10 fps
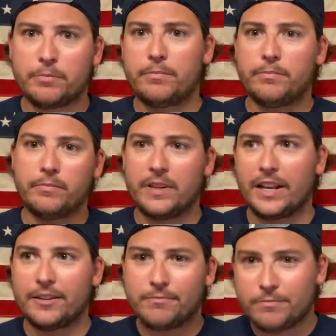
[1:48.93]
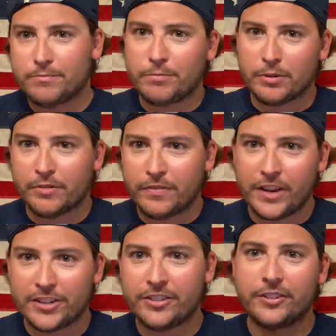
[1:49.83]
like
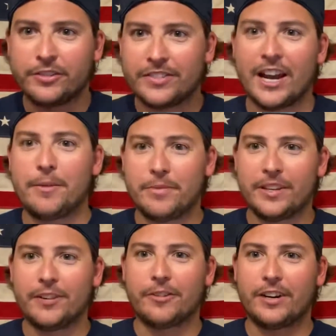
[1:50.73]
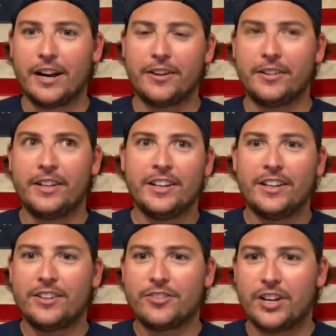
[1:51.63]
professional type thing where I'd
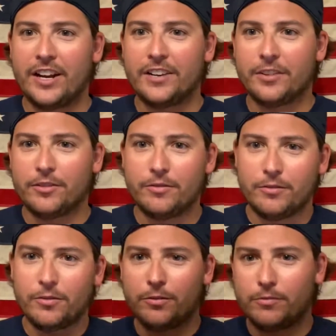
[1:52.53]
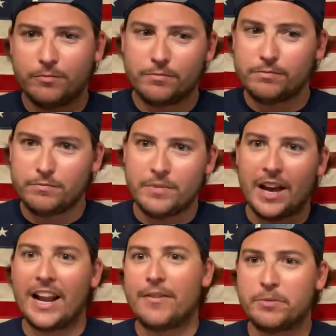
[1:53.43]
try and not
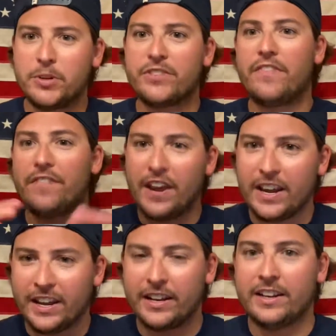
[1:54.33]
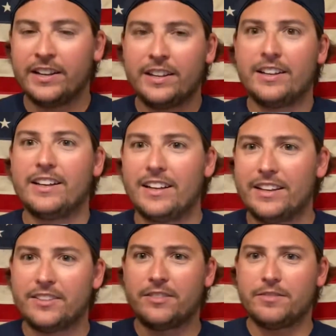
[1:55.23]
have as much fan
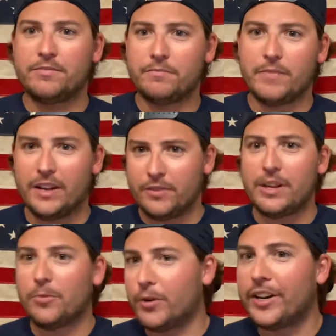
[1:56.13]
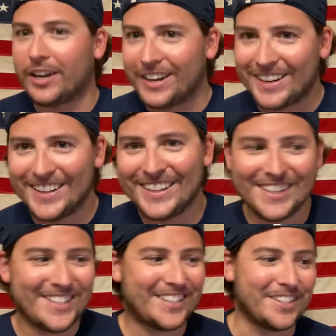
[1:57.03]
as and whatnot.
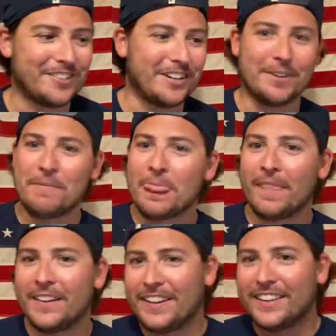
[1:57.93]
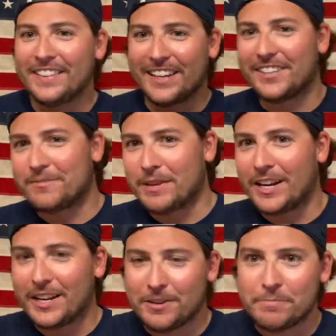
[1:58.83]
So that's
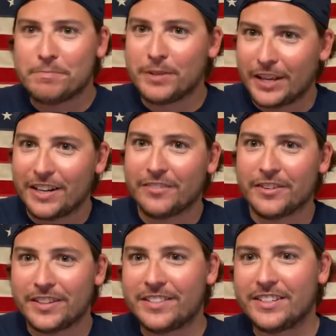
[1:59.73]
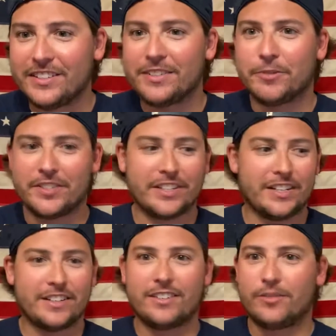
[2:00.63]
my plan for this season. Once again, is to